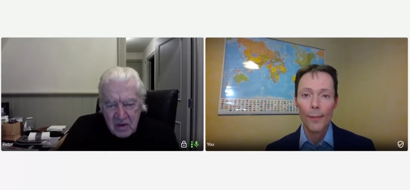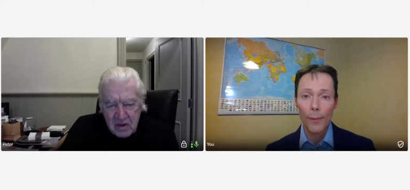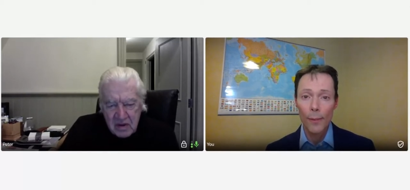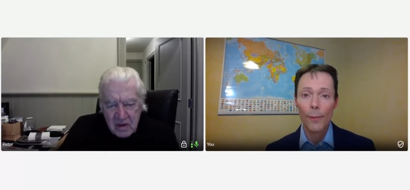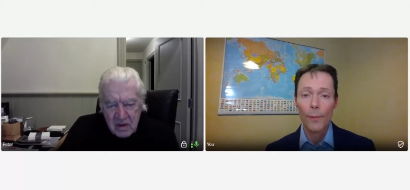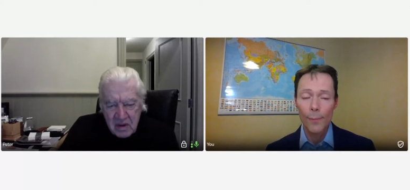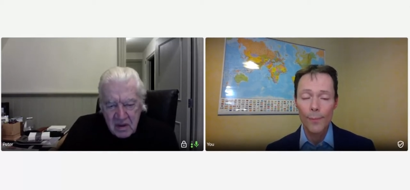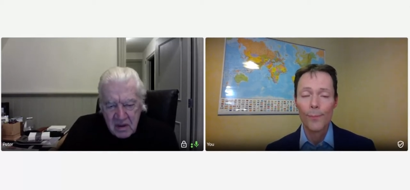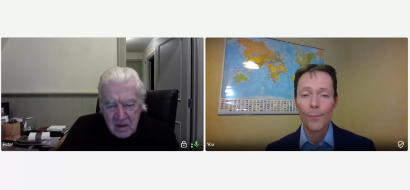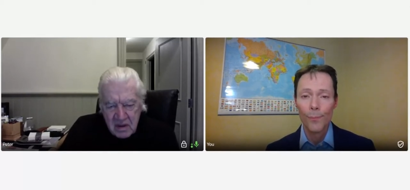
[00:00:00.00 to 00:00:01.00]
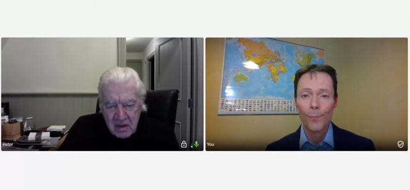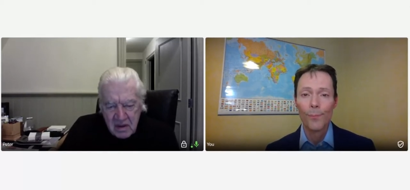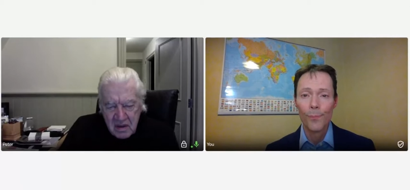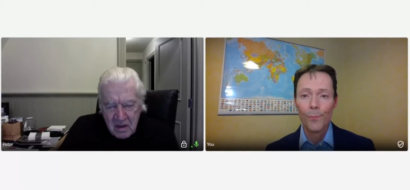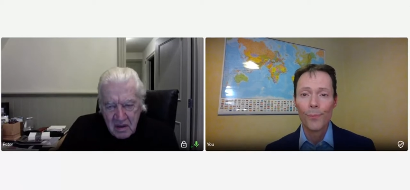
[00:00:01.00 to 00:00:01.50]
Speaker 1: and,
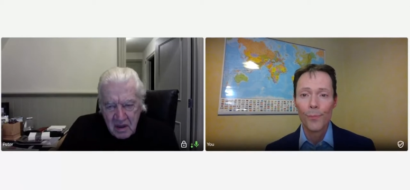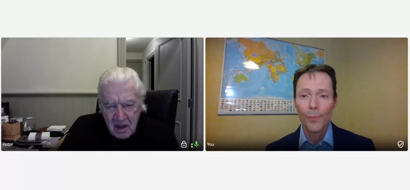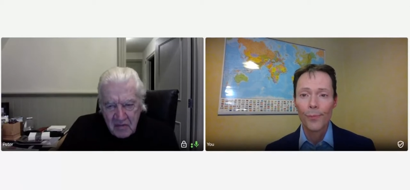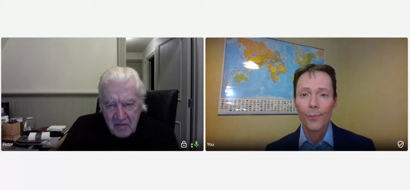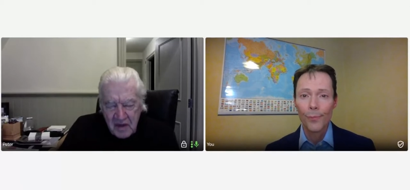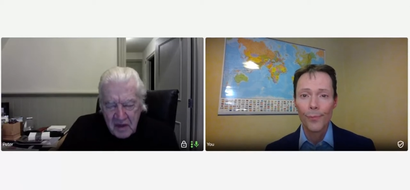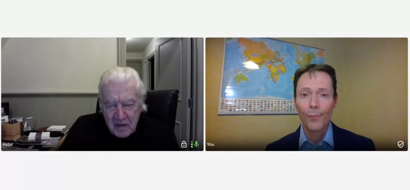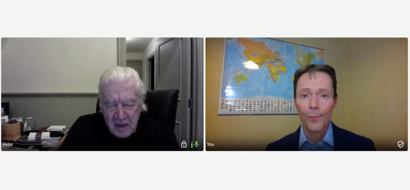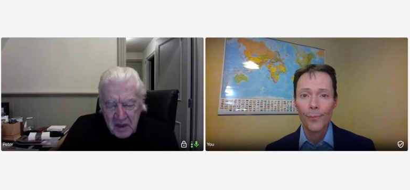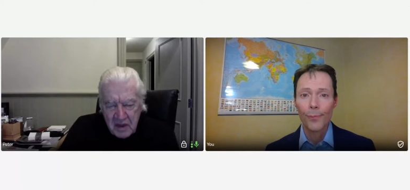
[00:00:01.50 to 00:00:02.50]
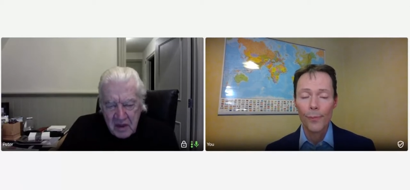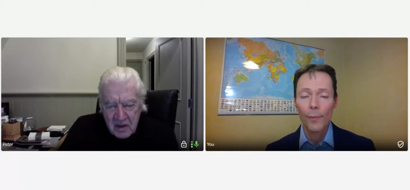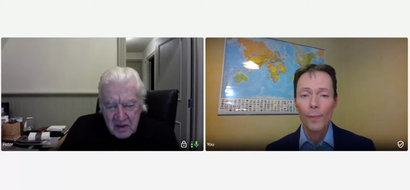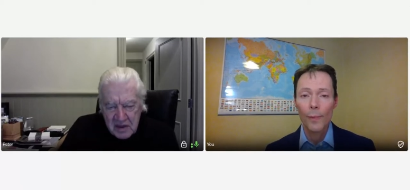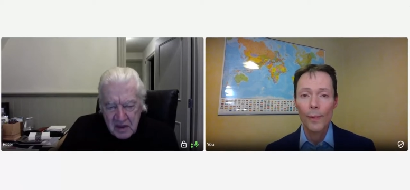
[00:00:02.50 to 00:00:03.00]
and fundamental yardstick
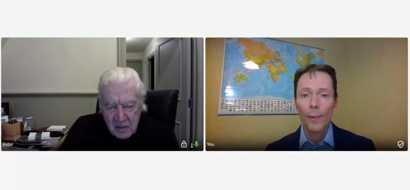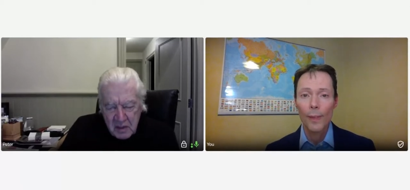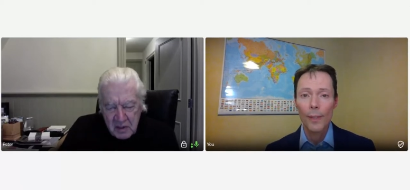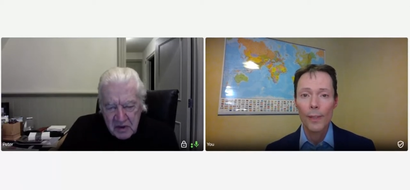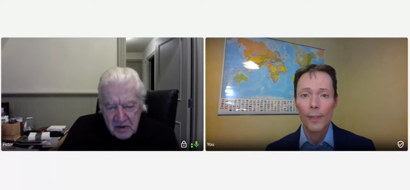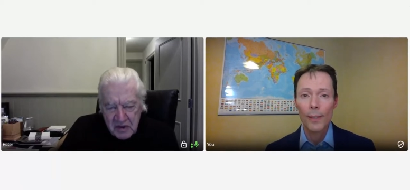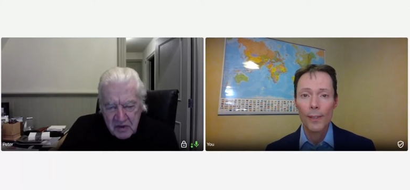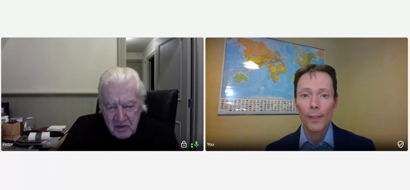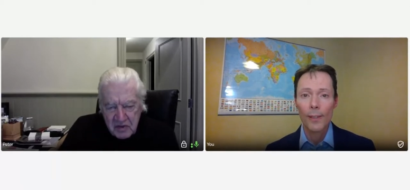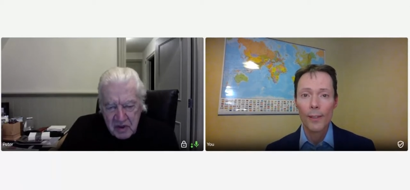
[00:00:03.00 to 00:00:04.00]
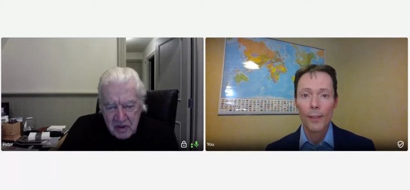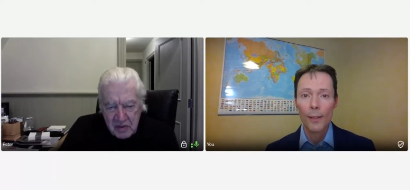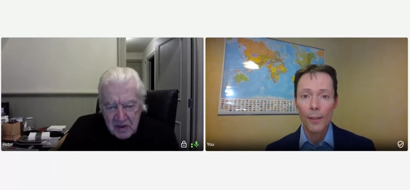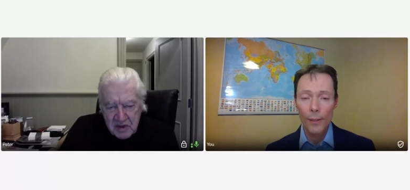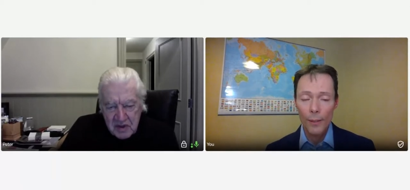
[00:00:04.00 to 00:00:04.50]
by which you should run your
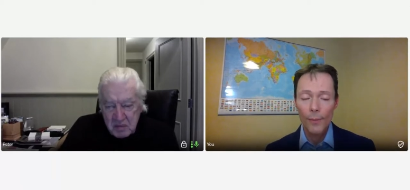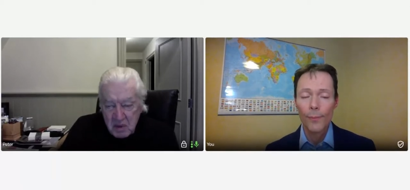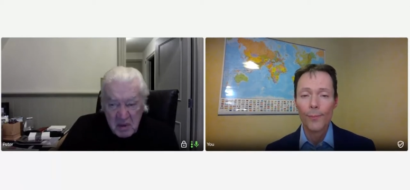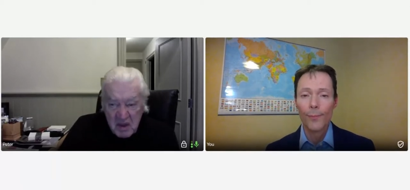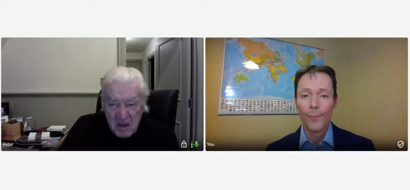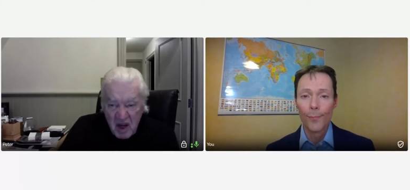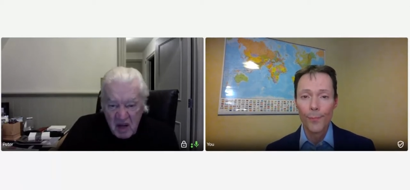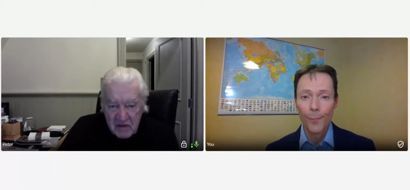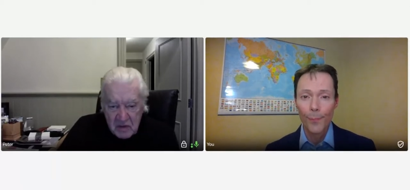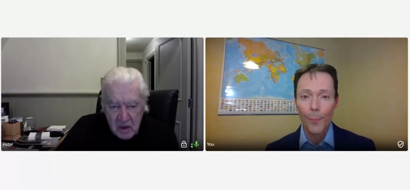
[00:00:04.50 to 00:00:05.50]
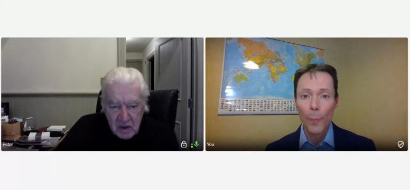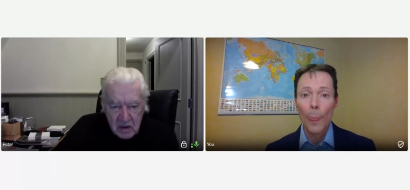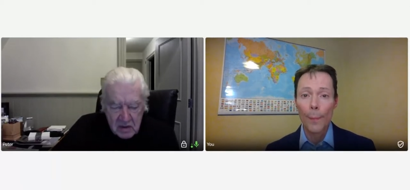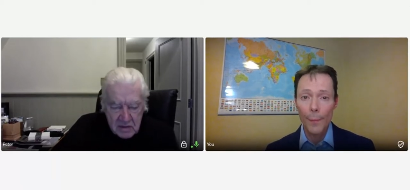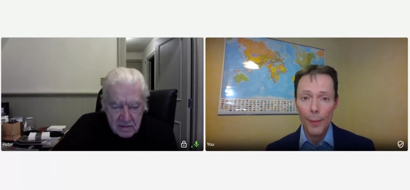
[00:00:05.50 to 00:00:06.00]
business, probably your life as well.
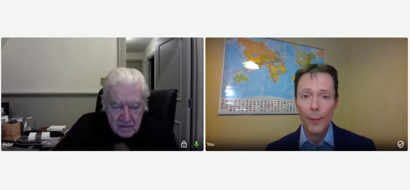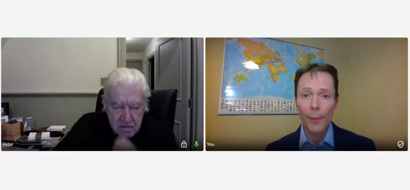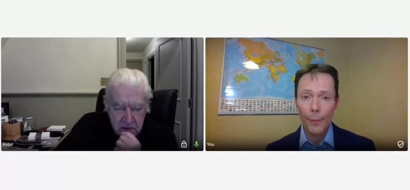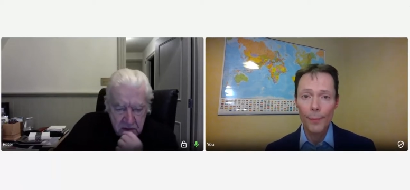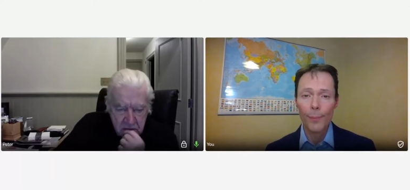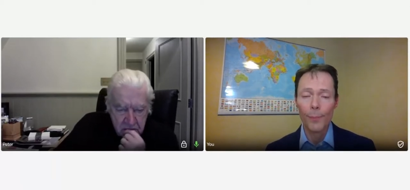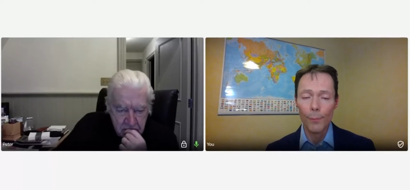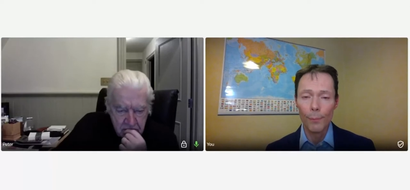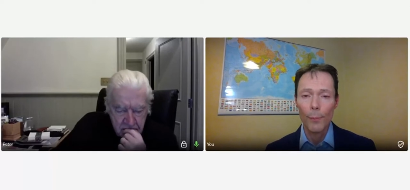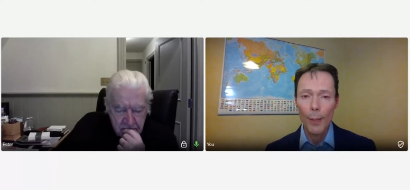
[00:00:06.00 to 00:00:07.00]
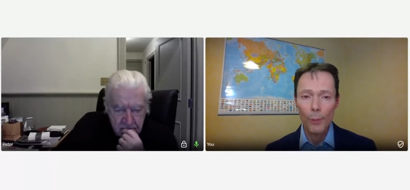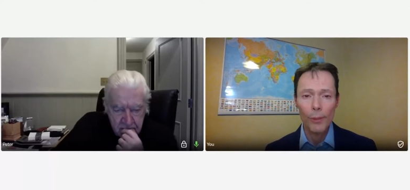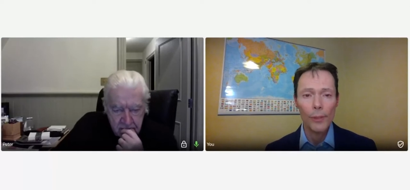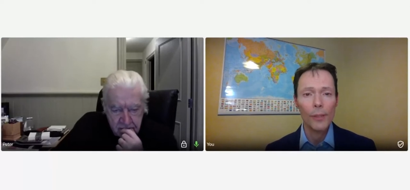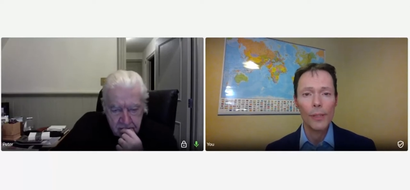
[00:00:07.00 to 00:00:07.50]
Speaker 2: Yeah,
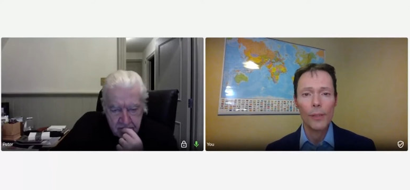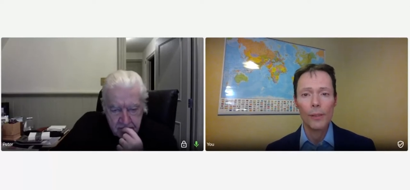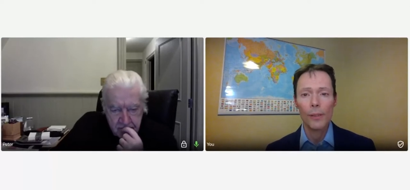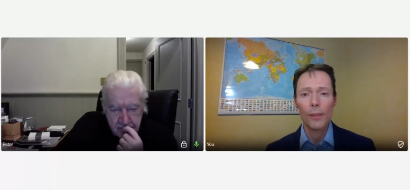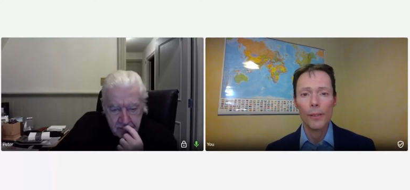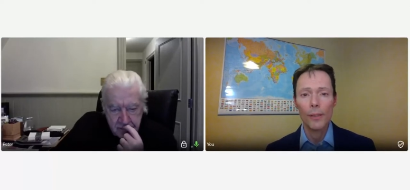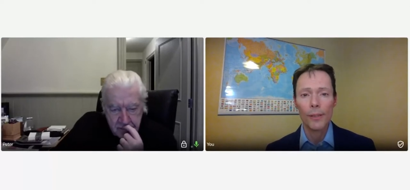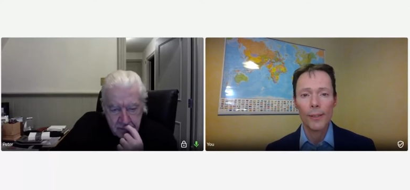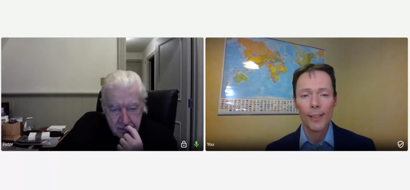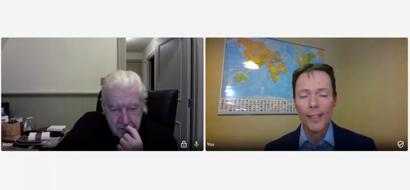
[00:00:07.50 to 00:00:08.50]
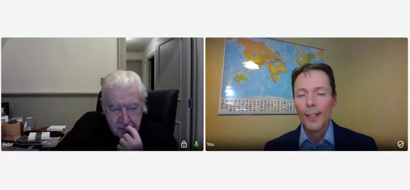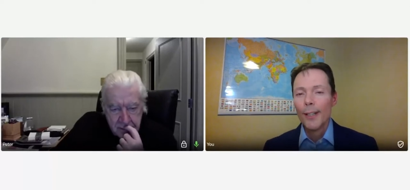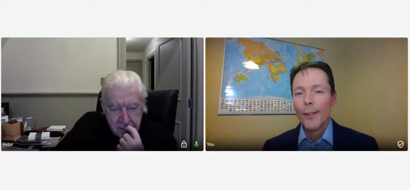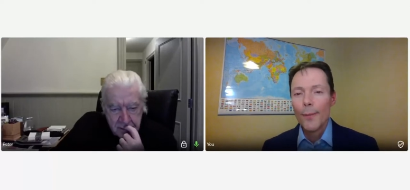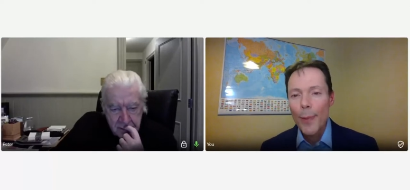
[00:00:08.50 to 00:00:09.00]
absolutely. Yeah.
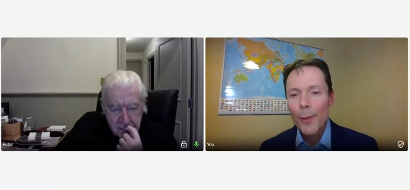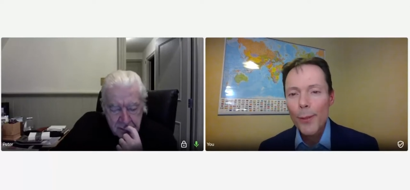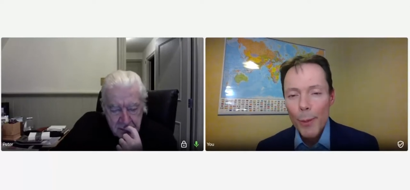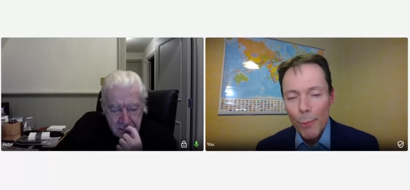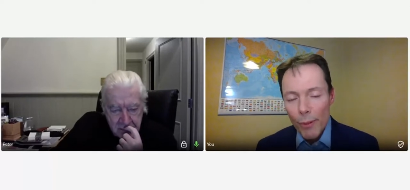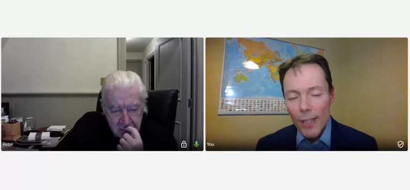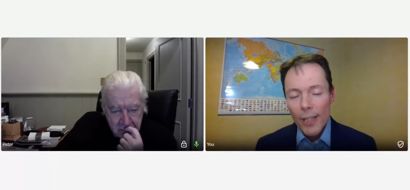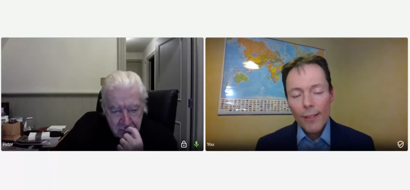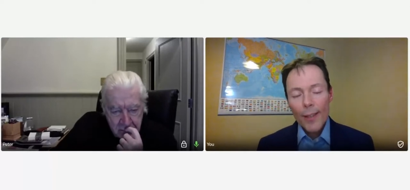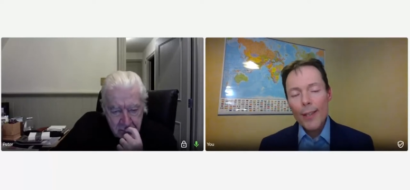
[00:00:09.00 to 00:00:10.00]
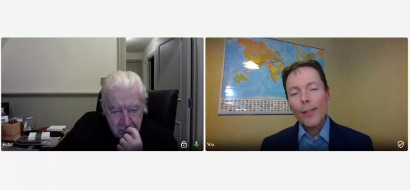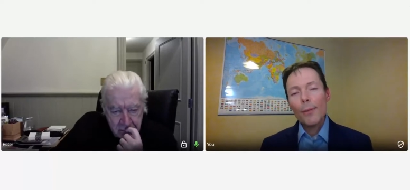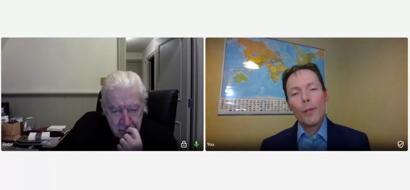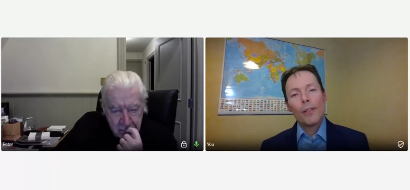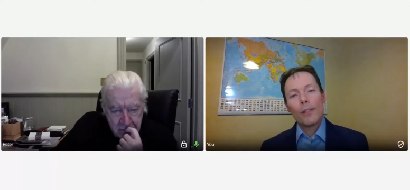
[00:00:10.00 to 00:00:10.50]
This has been brilliant. Thank you,
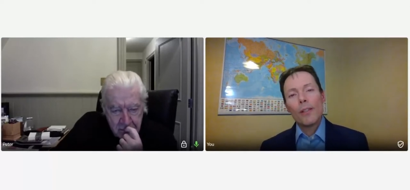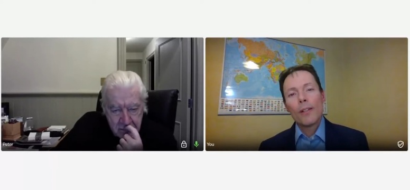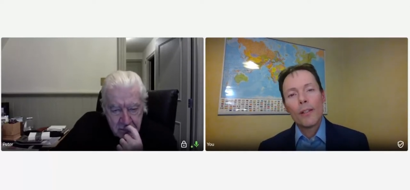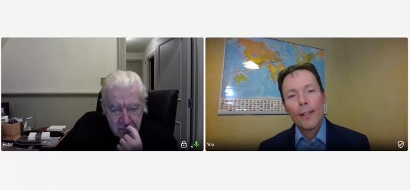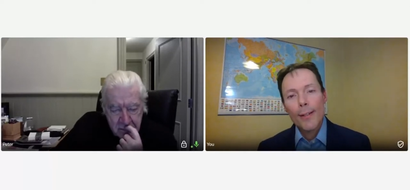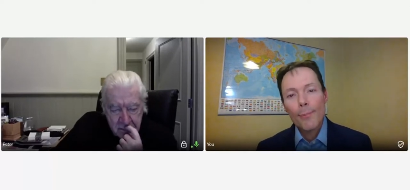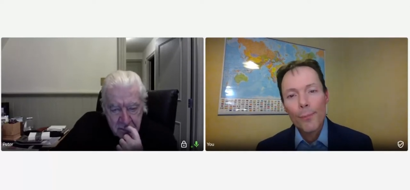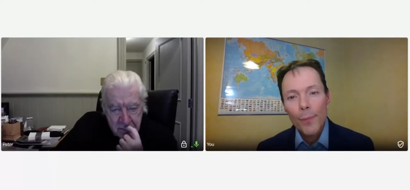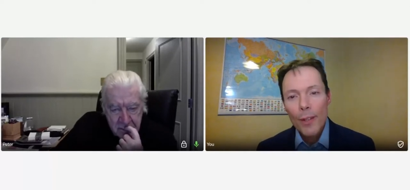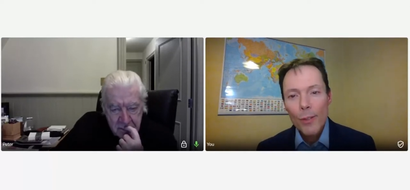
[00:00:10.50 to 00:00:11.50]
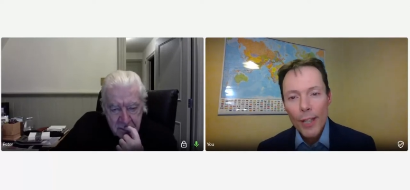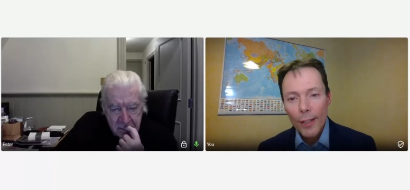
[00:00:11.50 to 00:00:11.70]
Peter. Um, you've